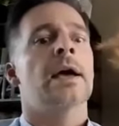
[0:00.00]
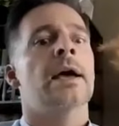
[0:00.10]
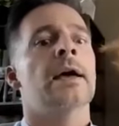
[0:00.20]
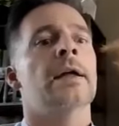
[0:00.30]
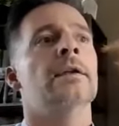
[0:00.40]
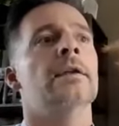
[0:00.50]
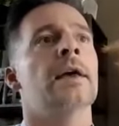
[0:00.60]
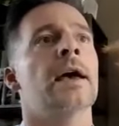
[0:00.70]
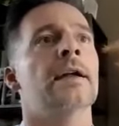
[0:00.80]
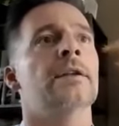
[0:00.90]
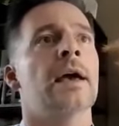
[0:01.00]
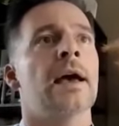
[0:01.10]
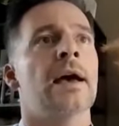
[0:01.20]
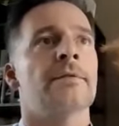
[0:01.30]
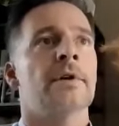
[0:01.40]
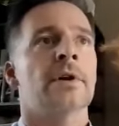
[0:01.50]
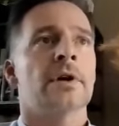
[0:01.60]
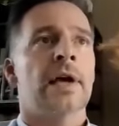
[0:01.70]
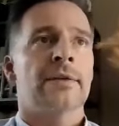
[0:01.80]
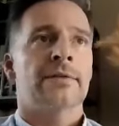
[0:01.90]
and that you have
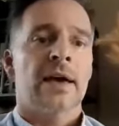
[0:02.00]
to